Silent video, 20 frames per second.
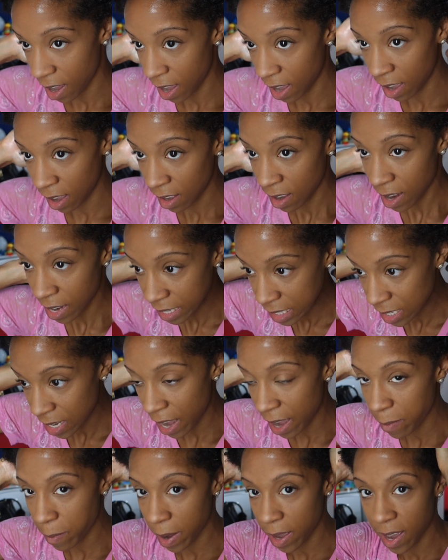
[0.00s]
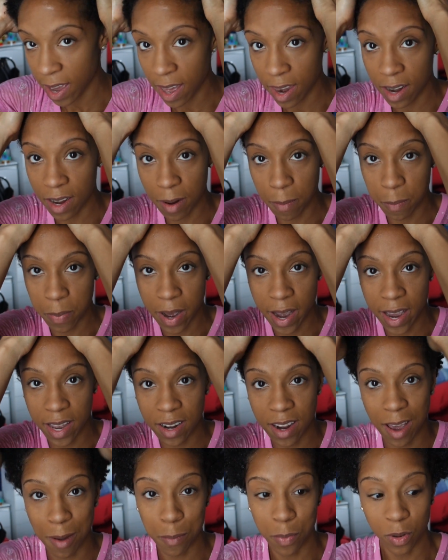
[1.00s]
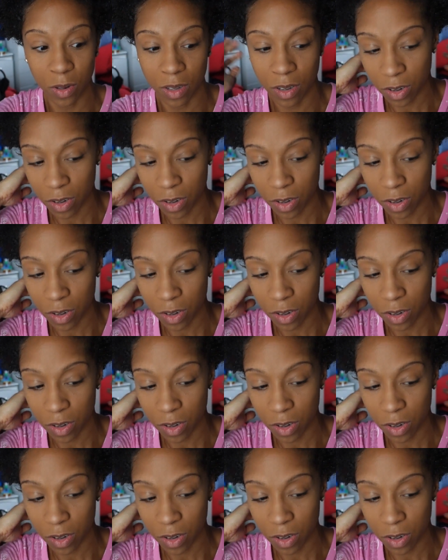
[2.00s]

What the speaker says: I tie my head in a pineapple,